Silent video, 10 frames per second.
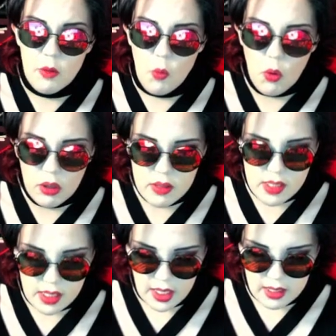on
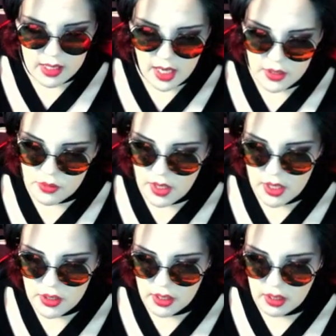words today?
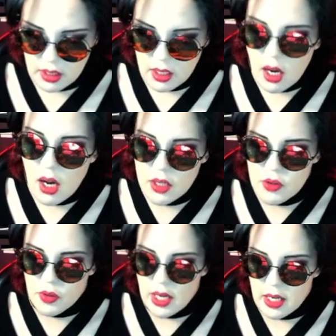Saturation,
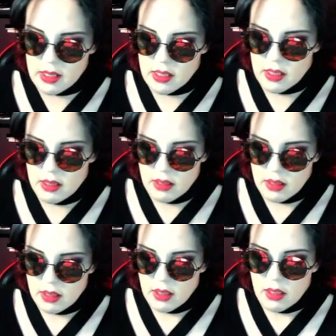contrast,
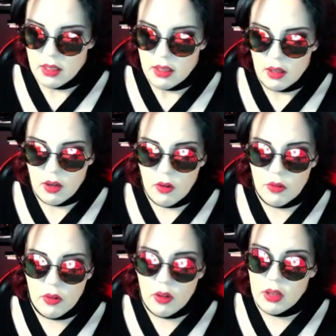
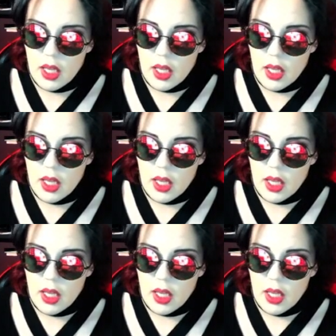overall